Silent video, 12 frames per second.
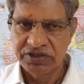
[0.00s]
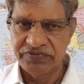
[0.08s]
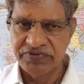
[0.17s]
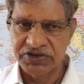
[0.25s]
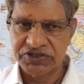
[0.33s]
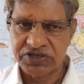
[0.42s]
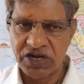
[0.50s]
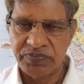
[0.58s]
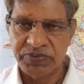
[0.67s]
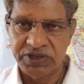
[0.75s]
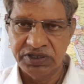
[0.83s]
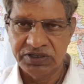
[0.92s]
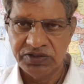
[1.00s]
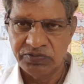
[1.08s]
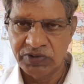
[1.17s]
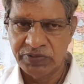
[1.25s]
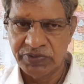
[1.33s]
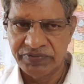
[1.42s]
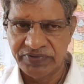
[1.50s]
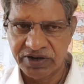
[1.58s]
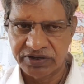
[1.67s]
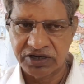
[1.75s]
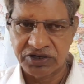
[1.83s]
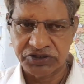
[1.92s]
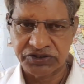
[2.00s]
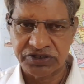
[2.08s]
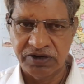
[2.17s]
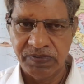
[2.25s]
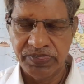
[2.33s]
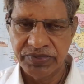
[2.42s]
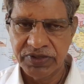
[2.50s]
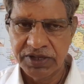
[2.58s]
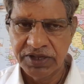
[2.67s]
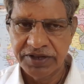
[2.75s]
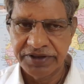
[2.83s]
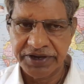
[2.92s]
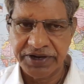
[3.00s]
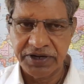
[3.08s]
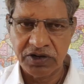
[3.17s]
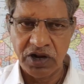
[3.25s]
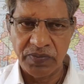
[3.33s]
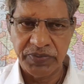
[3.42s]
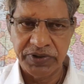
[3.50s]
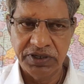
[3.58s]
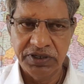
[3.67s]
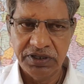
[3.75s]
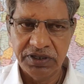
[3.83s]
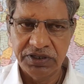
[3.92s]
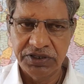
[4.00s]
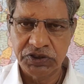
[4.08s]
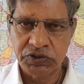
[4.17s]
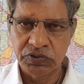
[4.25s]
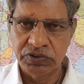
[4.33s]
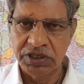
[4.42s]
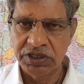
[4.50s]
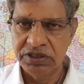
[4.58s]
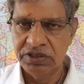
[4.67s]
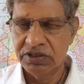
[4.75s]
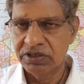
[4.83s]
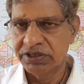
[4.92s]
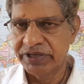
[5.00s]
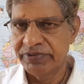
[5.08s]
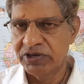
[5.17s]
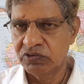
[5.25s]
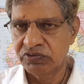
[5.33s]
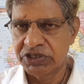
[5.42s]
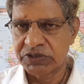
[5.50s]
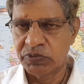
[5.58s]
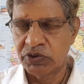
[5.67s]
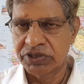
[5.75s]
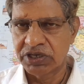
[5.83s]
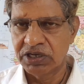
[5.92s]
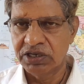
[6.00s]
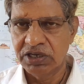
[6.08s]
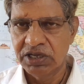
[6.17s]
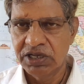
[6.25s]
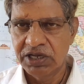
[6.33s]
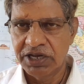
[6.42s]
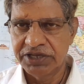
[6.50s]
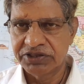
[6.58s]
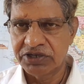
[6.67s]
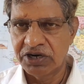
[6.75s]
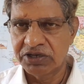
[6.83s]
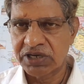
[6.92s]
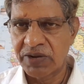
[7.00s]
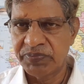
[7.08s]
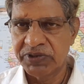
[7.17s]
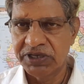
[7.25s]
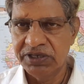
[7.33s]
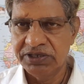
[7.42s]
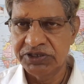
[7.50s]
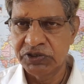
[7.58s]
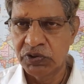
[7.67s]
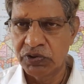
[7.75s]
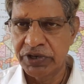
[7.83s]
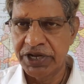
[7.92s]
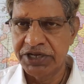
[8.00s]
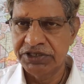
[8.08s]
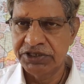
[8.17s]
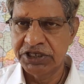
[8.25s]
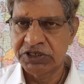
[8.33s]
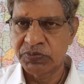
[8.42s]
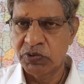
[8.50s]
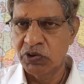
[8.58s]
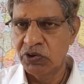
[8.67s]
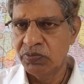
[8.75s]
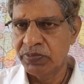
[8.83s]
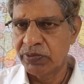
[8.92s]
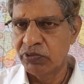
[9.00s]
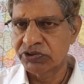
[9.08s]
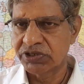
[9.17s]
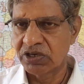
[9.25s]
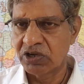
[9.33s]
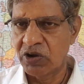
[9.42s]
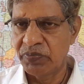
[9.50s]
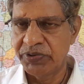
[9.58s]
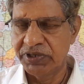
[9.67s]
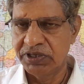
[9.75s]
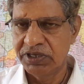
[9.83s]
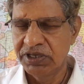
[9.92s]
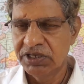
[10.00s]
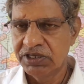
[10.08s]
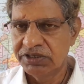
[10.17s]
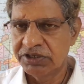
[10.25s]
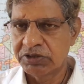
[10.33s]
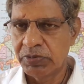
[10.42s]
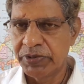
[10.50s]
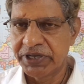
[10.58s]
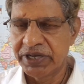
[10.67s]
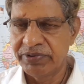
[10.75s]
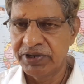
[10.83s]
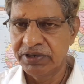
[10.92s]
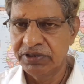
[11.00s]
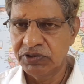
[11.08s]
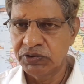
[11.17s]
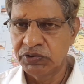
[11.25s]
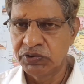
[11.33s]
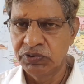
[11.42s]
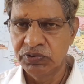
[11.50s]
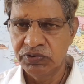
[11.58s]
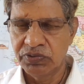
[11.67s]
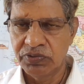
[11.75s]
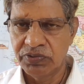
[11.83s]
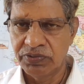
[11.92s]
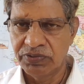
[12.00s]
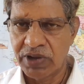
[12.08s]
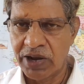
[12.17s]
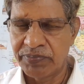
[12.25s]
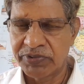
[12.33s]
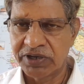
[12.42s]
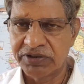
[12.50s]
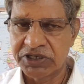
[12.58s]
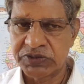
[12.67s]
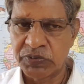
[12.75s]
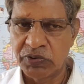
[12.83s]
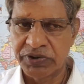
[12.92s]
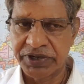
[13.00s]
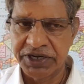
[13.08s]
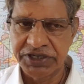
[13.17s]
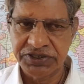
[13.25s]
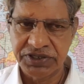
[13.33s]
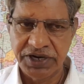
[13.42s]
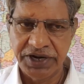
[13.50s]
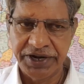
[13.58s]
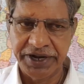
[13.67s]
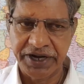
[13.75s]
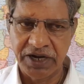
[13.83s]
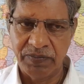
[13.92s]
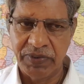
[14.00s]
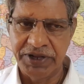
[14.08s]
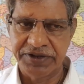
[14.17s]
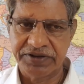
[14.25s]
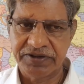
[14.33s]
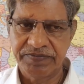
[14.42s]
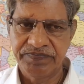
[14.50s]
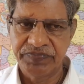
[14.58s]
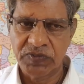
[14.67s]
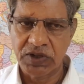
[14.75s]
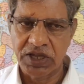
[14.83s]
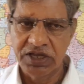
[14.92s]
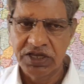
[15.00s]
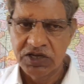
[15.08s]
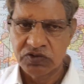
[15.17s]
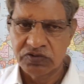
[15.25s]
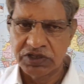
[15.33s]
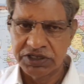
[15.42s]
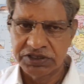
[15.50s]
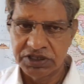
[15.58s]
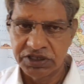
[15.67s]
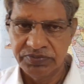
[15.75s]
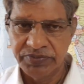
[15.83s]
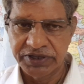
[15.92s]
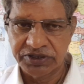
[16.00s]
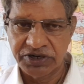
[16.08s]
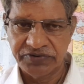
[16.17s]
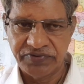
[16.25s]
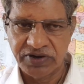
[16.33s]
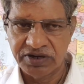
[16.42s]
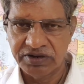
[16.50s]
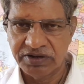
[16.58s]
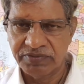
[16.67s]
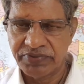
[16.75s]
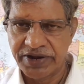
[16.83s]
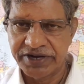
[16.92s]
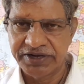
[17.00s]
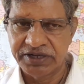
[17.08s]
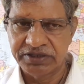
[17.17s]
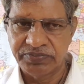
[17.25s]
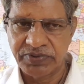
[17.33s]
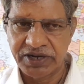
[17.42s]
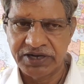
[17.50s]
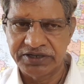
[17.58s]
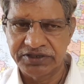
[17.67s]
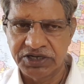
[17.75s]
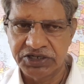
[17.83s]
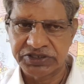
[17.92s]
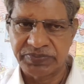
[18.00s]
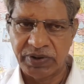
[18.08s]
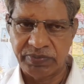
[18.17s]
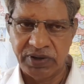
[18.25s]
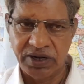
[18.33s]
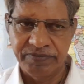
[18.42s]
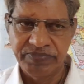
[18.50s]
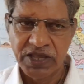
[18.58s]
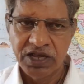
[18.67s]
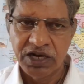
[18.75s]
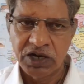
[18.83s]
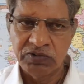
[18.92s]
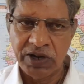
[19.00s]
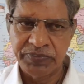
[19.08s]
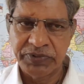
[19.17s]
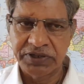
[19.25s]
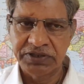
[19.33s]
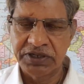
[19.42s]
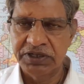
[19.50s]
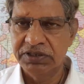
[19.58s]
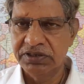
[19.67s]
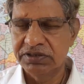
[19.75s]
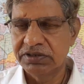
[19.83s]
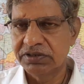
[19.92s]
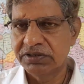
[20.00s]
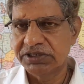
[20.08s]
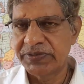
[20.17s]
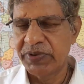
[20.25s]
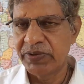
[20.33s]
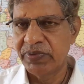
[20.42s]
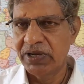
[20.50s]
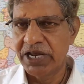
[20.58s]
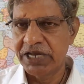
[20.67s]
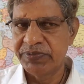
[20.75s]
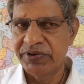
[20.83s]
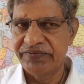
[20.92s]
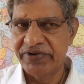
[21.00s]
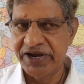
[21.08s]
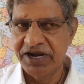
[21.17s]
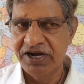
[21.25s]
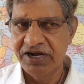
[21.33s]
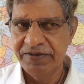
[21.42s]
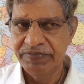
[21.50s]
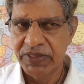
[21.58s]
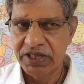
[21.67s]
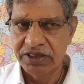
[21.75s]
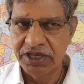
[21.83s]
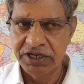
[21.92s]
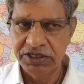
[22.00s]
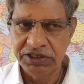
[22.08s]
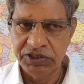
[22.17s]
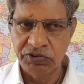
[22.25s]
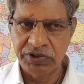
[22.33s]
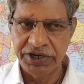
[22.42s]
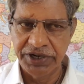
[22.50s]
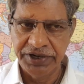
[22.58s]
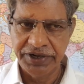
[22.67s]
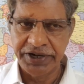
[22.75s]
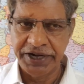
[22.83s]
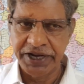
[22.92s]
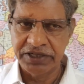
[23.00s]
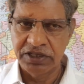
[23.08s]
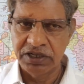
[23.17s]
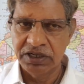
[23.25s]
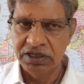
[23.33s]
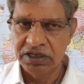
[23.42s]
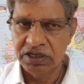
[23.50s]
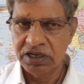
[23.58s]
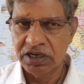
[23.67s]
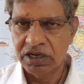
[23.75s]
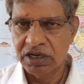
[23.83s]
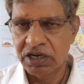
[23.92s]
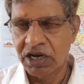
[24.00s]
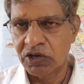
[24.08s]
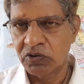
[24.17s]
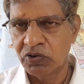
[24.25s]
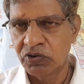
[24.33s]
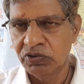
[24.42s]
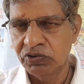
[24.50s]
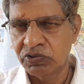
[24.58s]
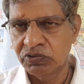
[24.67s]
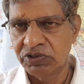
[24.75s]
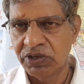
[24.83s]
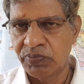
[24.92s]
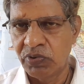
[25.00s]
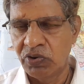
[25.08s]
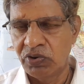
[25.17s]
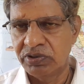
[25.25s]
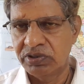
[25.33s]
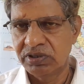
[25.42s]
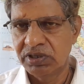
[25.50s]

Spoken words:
The first copy will be for the custom, second copy is given to the exporter, and third copy is known as export promotion copy. This will be given to you after the export has taken place. Okay. So that is the method for filing the shipping bill. Now after the shipping bill has been filed, then you can take the cargo to the port.